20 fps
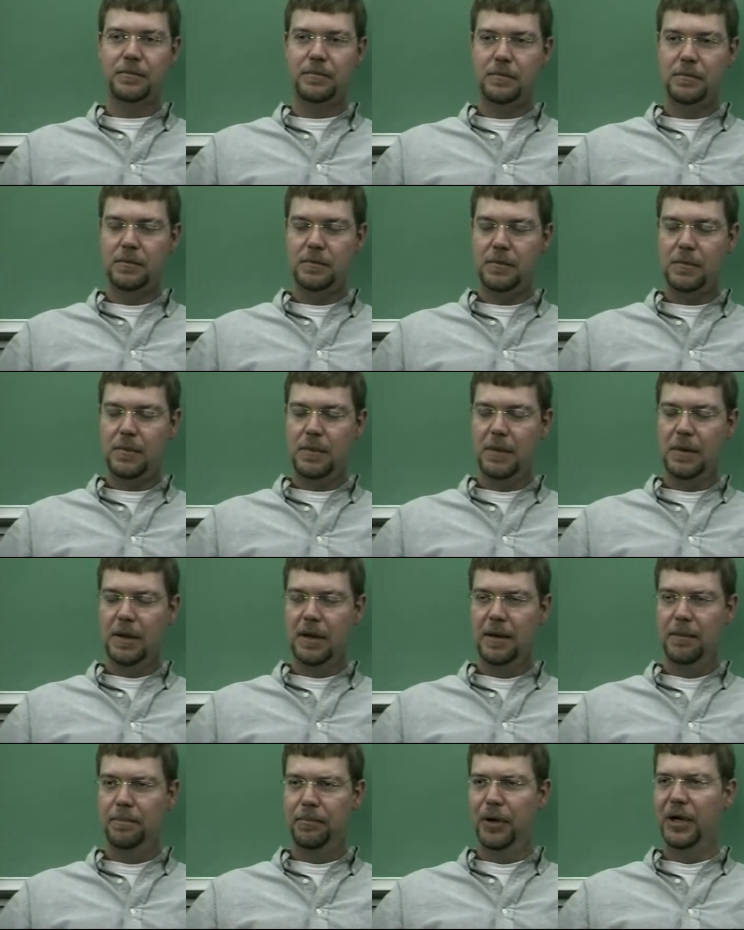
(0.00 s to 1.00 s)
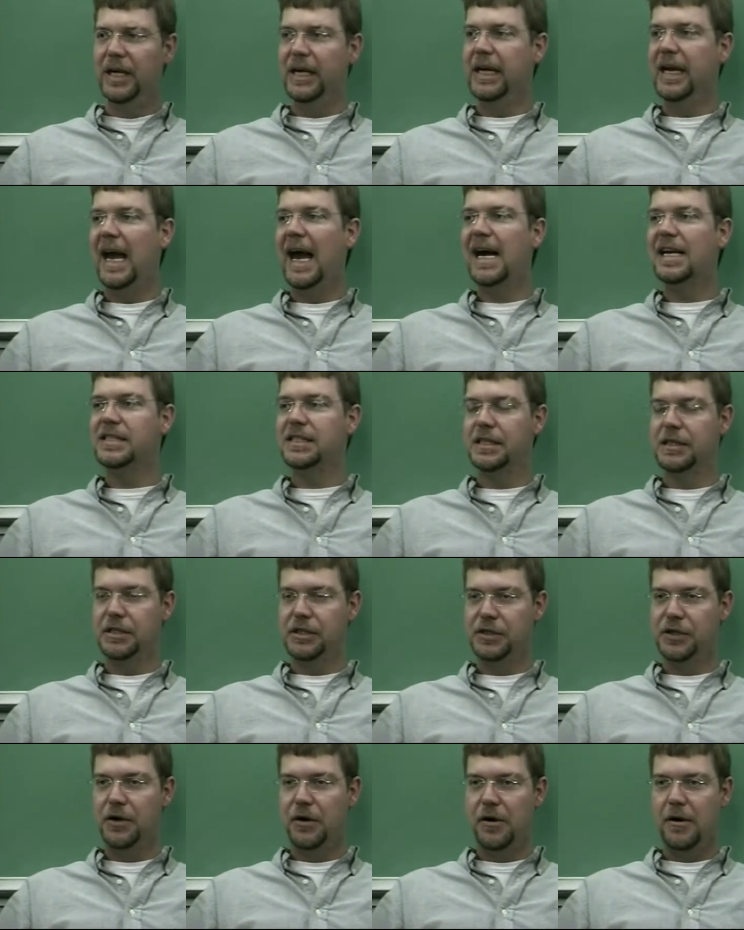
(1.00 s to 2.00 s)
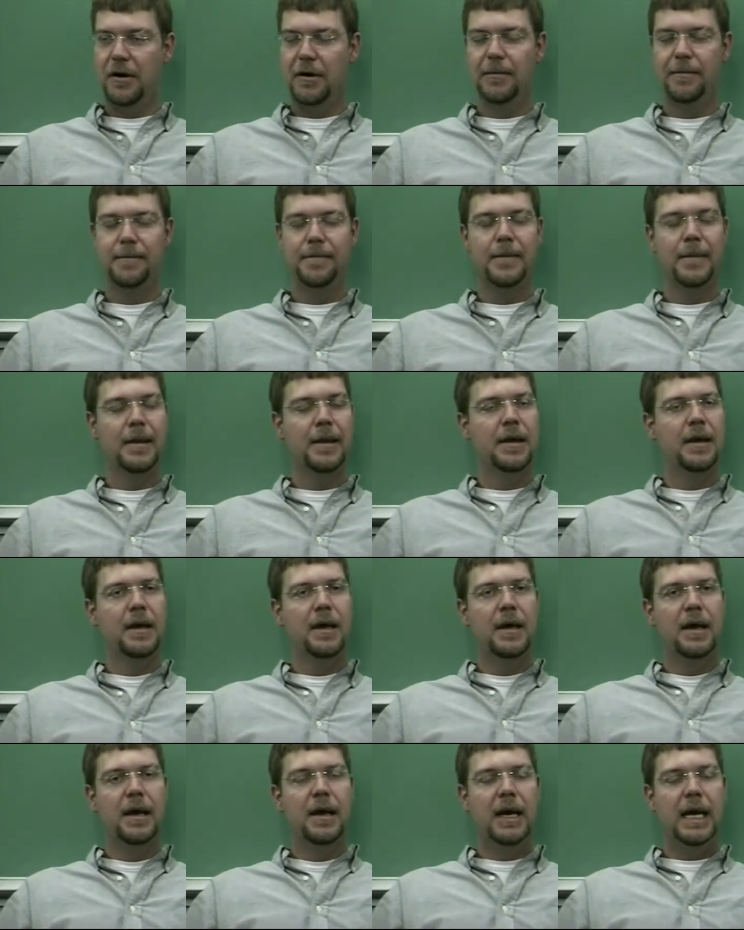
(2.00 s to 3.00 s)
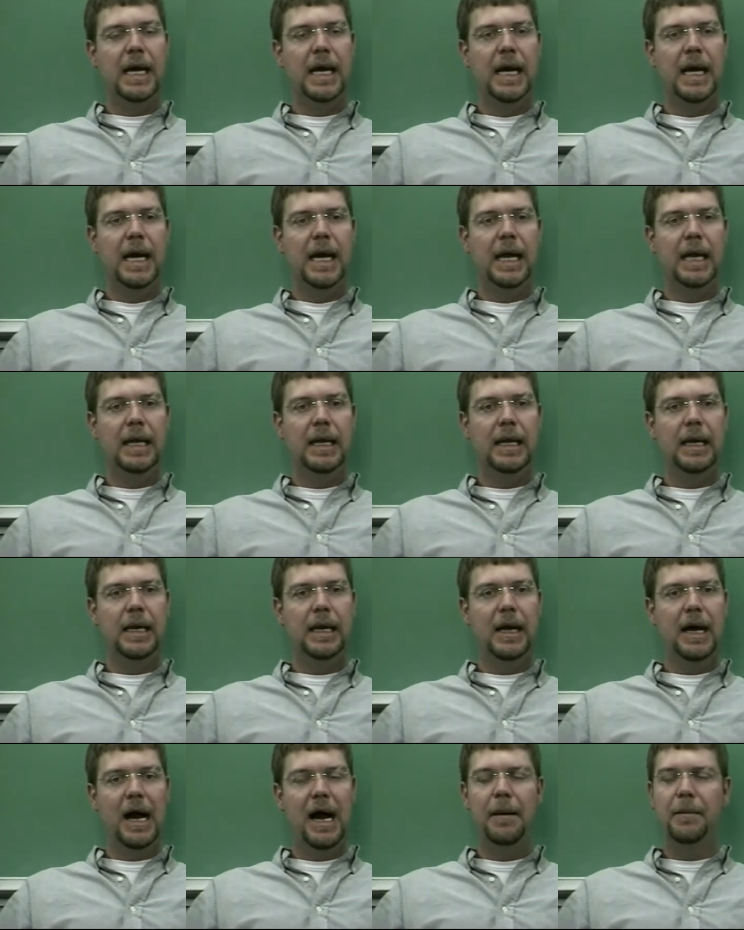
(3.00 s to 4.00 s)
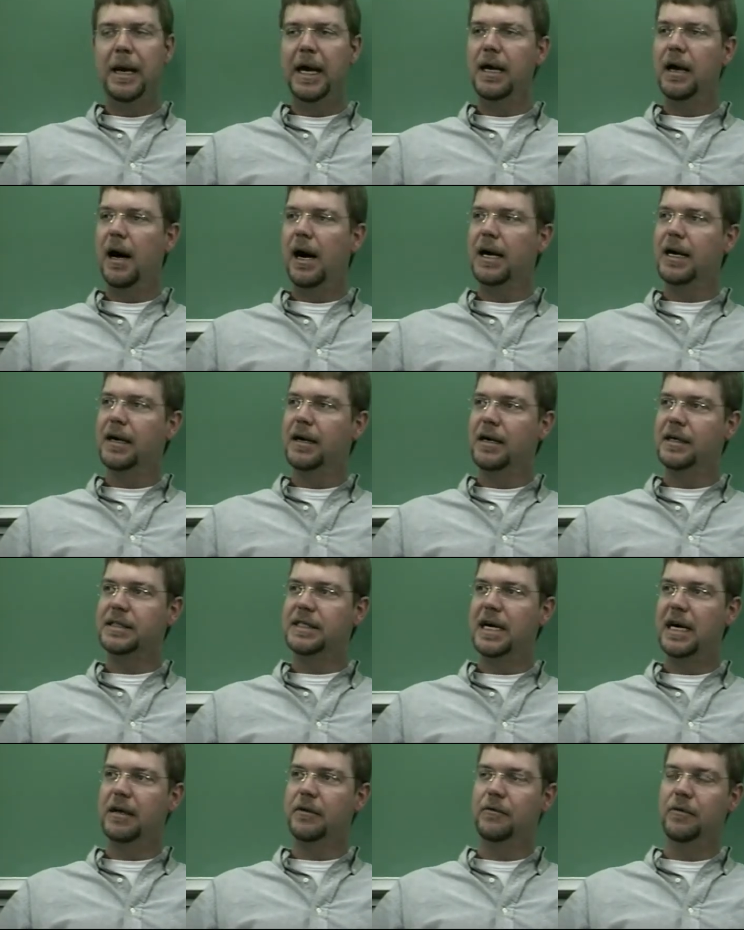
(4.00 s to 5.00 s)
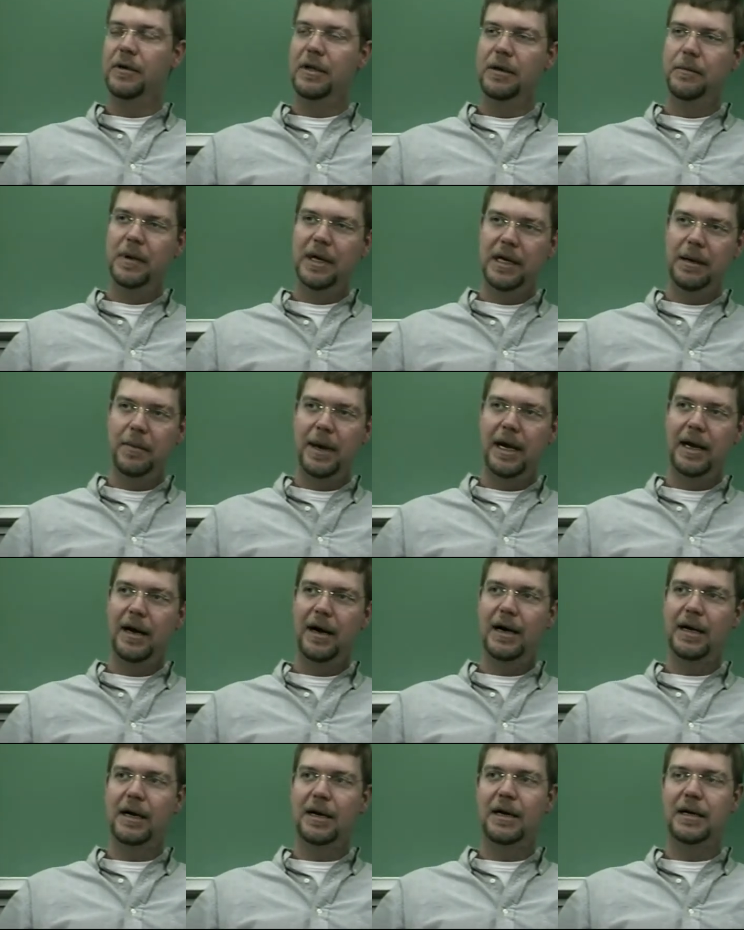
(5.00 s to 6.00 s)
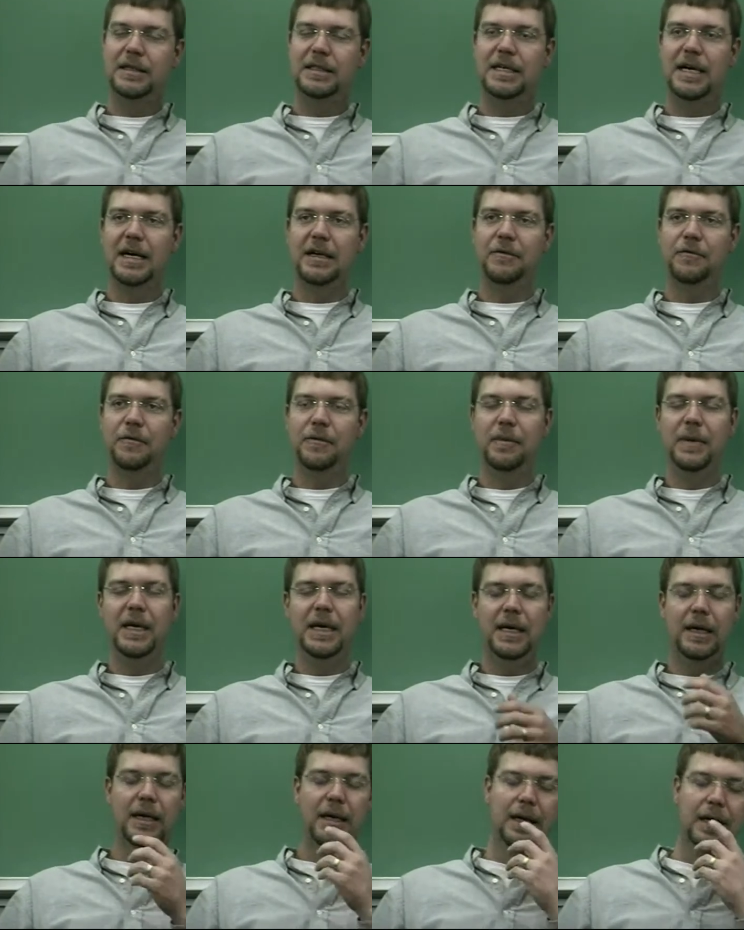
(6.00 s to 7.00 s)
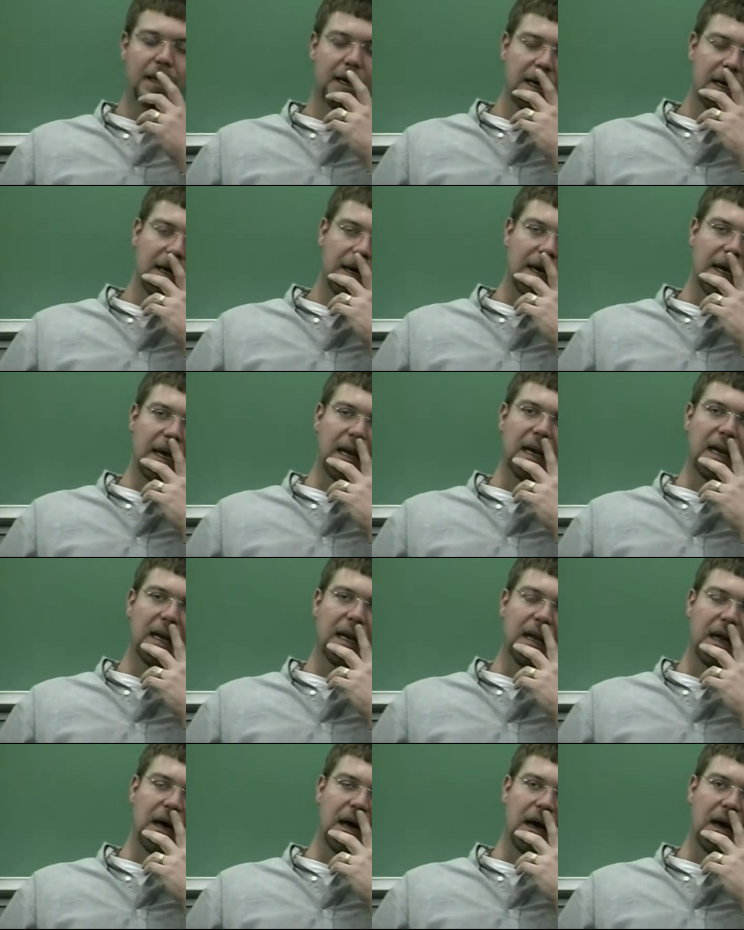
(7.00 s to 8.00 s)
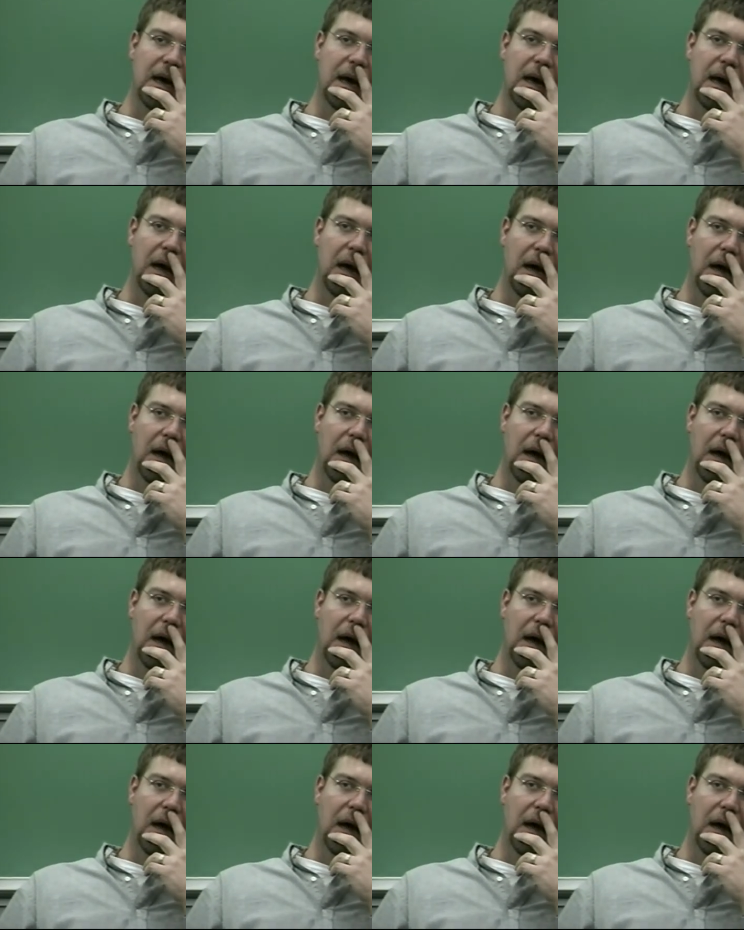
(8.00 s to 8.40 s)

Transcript: um, gas in his car. And I made eye contact with him. He made eye contact with me, and uh,